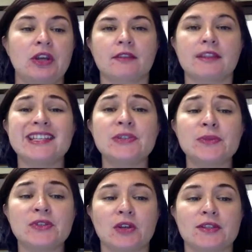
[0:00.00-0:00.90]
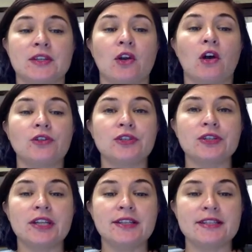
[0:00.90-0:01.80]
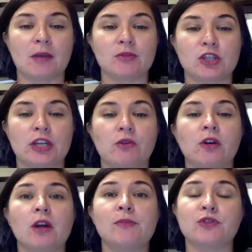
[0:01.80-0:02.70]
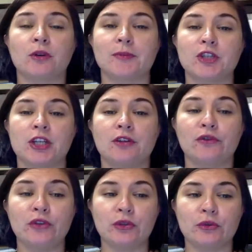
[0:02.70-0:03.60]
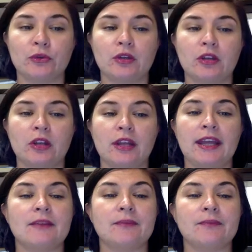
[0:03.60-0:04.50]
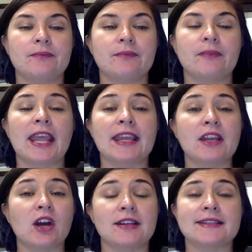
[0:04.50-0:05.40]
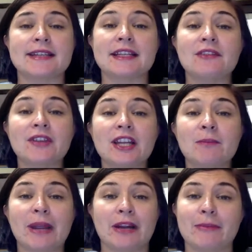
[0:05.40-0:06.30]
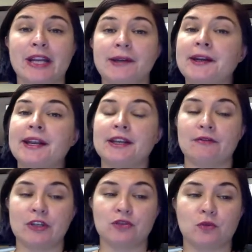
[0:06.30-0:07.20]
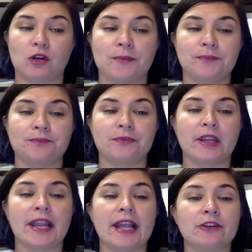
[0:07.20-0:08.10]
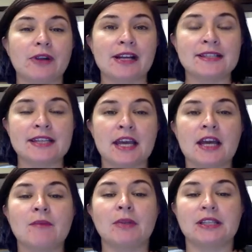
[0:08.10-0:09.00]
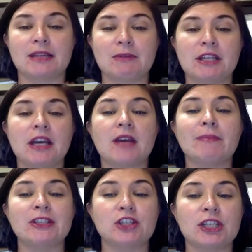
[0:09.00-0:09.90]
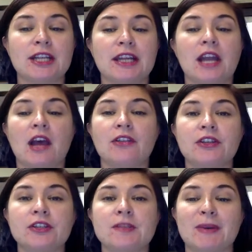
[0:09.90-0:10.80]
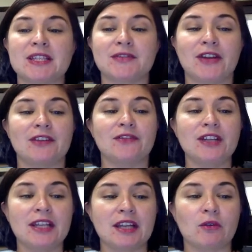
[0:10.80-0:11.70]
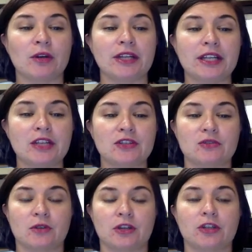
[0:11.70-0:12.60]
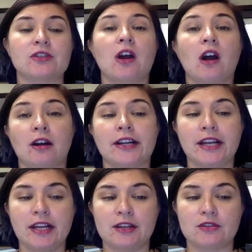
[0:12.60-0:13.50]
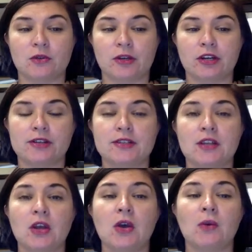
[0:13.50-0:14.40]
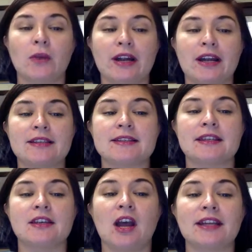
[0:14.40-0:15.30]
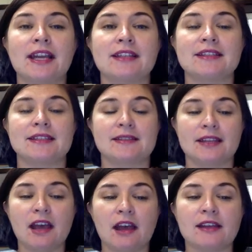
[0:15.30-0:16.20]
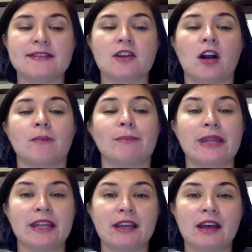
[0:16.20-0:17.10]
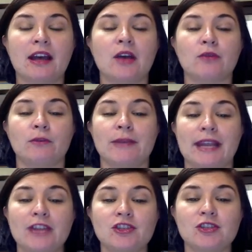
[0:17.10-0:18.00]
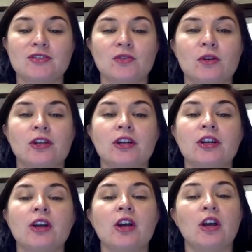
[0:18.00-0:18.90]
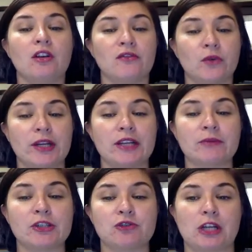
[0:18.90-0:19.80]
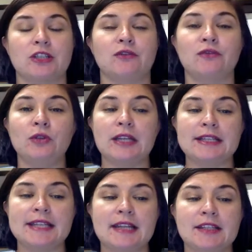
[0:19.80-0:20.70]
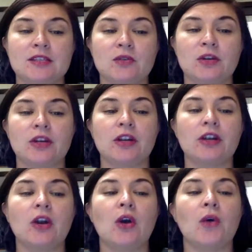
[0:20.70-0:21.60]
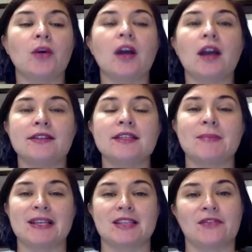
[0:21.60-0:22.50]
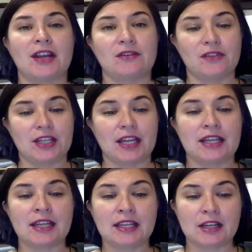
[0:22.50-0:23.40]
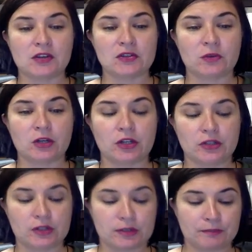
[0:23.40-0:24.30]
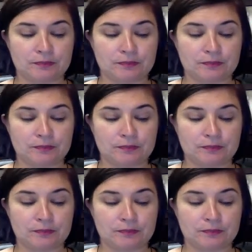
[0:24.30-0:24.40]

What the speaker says: This results in altered consumption or absorption of food. It can cause significant impairment in an individual. Anorexia, bulimia, binge eating, and other specified feeding or eating disorders are eating disorders, whereas the not yet discussed are Pica, rumination disorder, avoidant restrictive food intake disorder, or unspecified feeding and eating disorders.